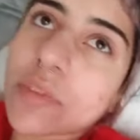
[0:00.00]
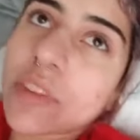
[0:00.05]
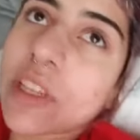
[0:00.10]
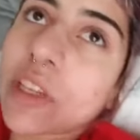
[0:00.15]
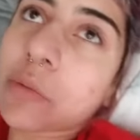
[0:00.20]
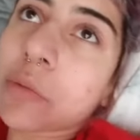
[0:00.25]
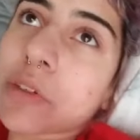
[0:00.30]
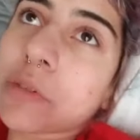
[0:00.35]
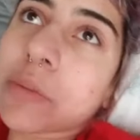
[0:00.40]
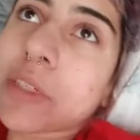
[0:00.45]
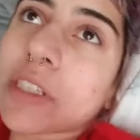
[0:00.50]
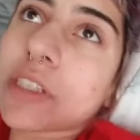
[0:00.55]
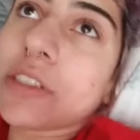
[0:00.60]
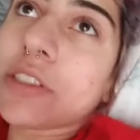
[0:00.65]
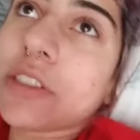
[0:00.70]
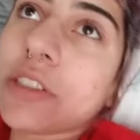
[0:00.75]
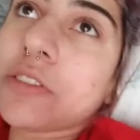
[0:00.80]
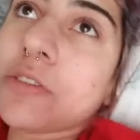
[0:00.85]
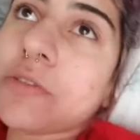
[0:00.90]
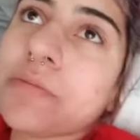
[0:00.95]
Then what am I gonna
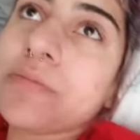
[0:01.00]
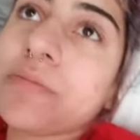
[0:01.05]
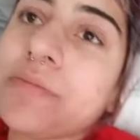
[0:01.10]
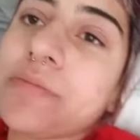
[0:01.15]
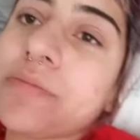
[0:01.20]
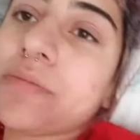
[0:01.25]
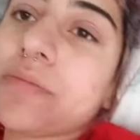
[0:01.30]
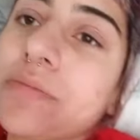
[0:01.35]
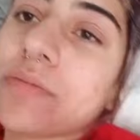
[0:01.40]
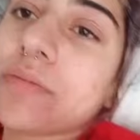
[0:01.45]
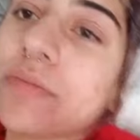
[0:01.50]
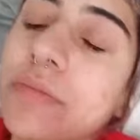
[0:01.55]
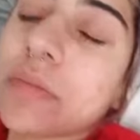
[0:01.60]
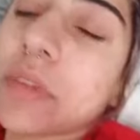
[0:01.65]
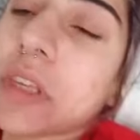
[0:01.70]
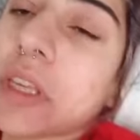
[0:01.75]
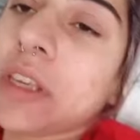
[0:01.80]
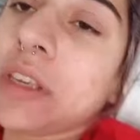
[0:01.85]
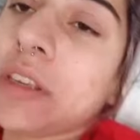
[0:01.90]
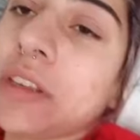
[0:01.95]
do?
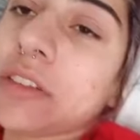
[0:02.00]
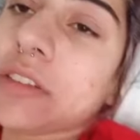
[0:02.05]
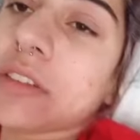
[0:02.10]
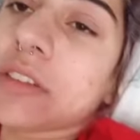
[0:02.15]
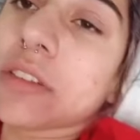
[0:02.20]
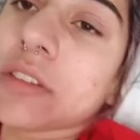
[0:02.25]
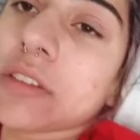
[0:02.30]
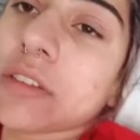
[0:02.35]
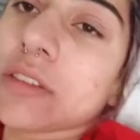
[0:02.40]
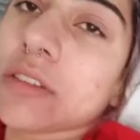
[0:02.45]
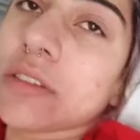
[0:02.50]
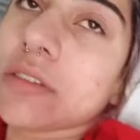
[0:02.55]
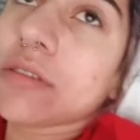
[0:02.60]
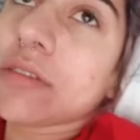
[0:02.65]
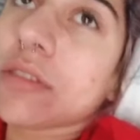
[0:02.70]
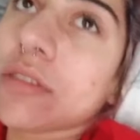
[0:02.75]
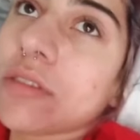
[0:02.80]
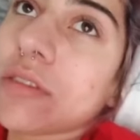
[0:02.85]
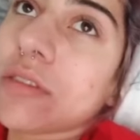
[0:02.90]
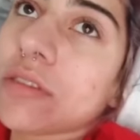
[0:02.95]
Eat.
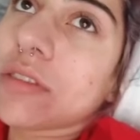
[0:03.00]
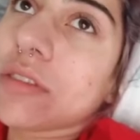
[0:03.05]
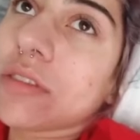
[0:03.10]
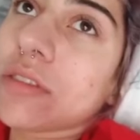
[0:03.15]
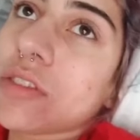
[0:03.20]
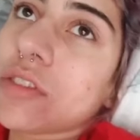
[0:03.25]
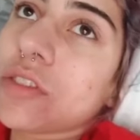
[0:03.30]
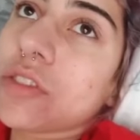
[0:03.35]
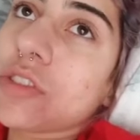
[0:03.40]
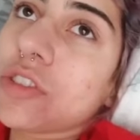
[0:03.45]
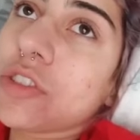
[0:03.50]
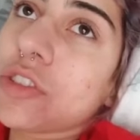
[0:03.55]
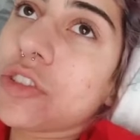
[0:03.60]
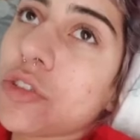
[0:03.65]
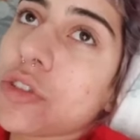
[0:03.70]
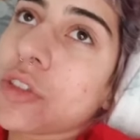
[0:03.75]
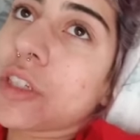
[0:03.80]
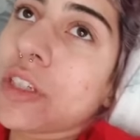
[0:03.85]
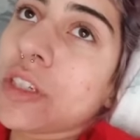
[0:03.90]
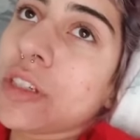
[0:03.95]

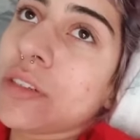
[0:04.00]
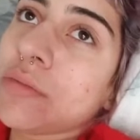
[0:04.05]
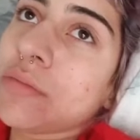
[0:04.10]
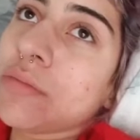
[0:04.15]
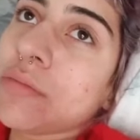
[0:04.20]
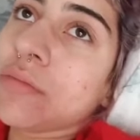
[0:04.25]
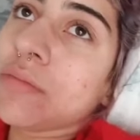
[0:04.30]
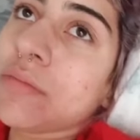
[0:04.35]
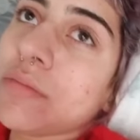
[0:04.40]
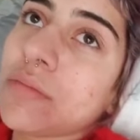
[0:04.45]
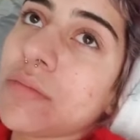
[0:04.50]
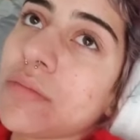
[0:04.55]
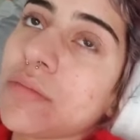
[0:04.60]
Stream.